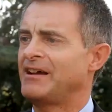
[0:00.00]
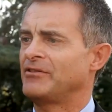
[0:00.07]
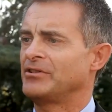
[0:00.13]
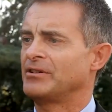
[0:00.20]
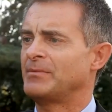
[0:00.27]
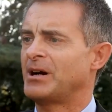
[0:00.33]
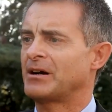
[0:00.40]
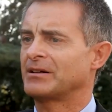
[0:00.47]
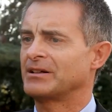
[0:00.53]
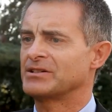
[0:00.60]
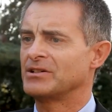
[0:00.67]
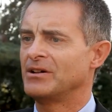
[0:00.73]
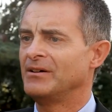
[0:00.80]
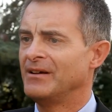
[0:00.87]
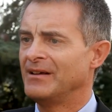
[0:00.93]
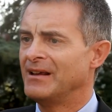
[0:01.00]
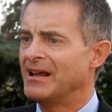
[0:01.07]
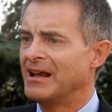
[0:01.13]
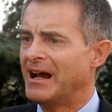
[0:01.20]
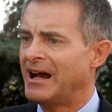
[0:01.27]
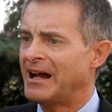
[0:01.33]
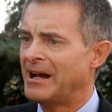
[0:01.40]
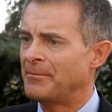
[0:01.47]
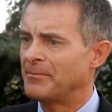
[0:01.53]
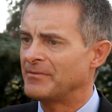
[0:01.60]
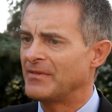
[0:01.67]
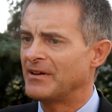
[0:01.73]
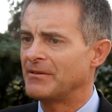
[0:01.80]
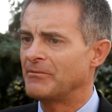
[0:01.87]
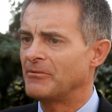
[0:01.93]
on the market. So um,
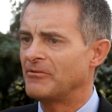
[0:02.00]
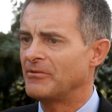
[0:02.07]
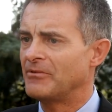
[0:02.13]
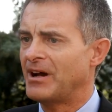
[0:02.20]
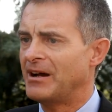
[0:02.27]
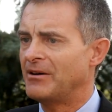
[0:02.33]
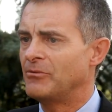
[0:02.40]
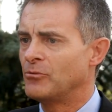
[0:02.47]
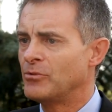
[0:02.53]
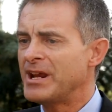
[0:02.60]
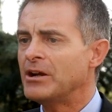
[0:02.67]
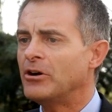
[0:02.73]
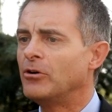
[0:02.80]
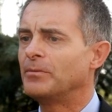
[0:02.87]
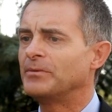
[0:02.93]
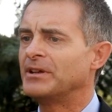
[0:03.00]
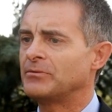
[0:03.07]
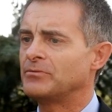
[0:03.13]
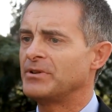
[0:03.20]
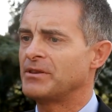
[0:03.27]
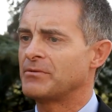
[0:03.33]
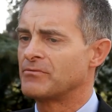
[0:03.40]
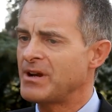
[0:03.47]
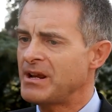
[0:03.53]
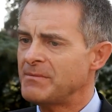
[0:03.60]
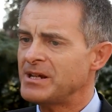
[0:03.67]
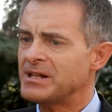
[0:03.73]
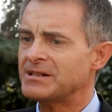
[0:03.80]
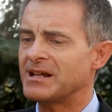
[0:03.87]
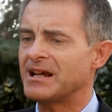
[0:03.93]
we hope that with
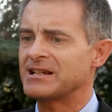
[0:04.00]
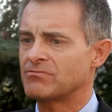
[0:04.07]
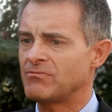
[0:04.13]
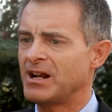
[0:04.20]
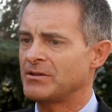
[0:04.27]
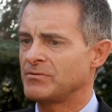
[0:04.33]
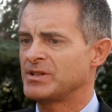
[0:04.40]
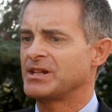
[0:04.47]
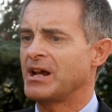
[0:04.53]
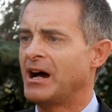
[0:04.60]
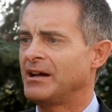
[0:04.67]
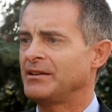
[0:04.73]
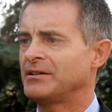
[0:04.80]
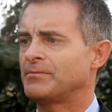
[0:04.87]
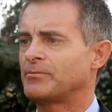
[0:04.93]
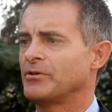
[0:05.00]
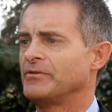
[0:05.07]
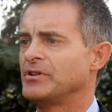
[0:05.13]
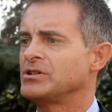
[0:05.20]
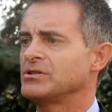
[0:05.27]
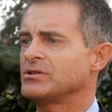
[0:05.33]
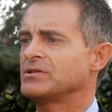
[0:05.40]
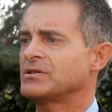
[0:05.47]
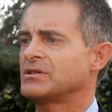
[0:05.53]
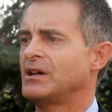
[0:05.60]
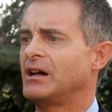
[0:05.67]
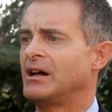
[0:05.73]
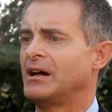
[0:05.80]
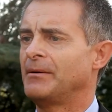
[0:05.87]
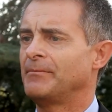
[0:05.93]
REMIT, as well with other provisions
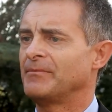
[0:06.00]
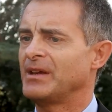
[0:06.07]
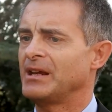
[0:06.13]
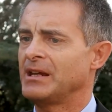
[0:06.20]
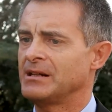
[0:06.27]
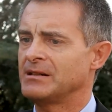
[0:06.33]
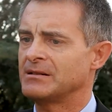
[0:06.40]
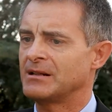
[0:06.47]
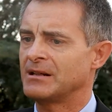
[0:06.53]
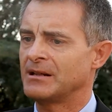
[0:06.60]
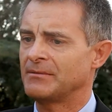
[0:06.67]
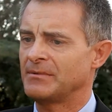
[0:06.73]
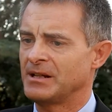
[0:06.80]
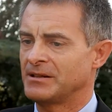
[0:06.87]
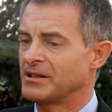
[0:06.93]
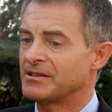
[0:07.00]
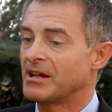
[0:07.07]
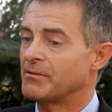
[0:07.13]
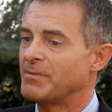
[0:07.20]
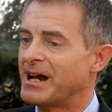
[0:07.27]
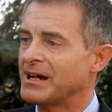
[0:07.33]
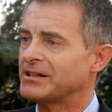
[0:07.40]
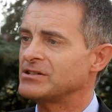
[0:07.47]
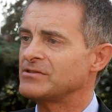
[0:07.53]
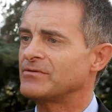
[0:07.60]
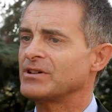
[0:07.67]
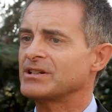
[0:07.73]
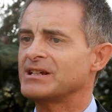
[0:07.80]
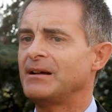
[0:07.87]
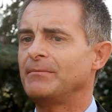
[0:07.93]
um, in, uh, in the third package, for
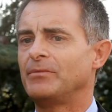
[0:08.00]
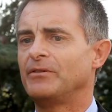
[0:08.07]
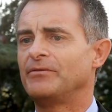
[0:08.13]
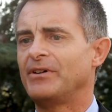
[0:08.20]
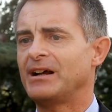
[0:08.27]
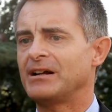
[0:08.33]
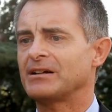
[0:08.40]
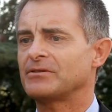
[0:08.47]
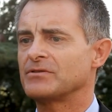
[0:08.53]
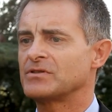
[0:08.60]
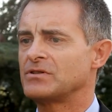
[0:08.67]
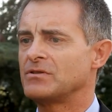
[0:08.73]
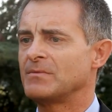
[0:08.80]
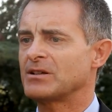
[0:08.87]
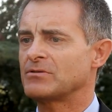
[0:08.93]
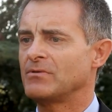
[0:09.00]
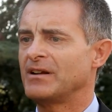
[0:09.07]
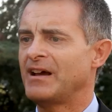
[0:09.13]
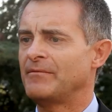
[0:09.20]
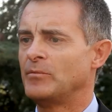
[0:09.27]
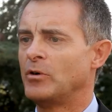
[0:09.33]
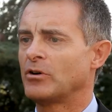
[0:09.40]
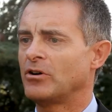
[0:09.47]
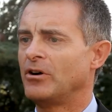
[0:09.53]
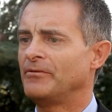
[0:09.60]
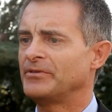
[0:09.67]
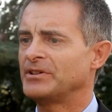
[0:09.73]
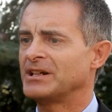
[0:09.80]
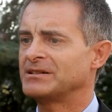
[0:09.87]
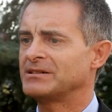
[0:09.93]
example, final consumers will have more
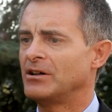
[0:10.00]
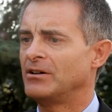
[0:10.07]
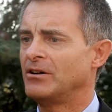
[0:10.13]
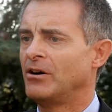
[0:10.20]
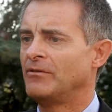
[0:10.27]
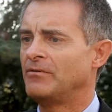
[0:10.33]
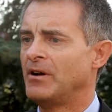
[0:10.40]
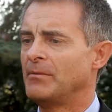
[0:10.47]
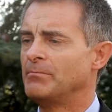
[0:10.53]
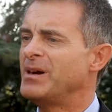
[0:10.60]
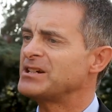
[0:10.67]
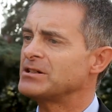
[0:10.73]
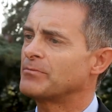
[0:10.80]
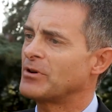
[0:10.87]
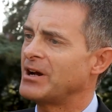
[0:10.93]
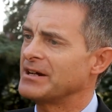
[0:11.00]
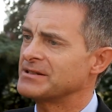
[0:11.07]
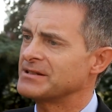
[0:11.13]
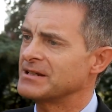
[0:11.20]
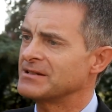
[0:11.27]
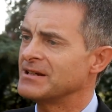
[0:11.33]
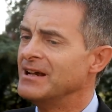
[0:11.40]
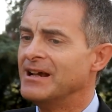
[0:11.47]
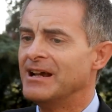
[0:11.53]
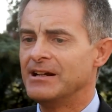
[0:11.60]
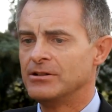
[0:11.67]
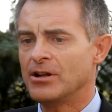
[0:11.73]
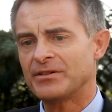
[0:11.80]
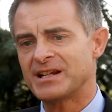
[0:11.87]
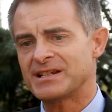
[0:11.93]
confidence of better prices.
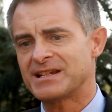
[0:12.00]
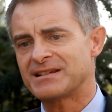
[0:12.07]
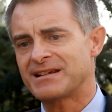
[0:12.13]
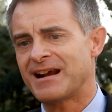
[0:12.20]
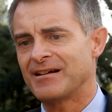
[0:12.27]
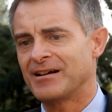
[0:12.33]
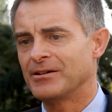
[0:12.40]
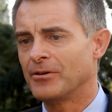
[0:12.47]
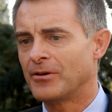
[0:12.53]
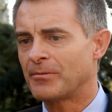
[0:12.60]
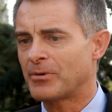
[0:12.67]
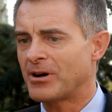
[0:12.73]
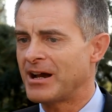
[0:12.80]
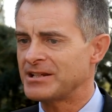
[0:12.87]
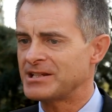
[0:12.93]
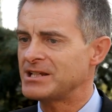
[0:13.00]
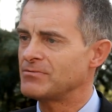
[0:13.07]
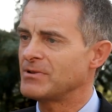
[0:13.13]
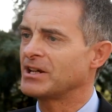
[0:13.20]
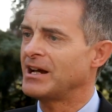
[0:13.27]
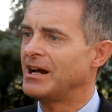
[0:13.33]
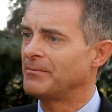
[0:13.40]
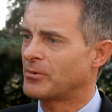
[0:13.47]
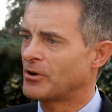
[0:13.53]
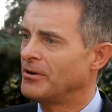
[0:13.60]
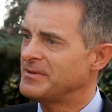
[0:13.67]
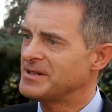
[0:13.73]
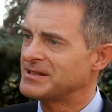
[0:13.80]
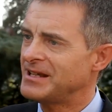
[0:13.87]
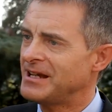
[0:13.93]
Not necessarily lower prices, we can't
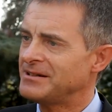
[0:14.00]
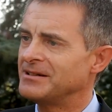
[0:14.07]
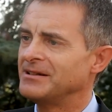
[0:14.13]
promise that,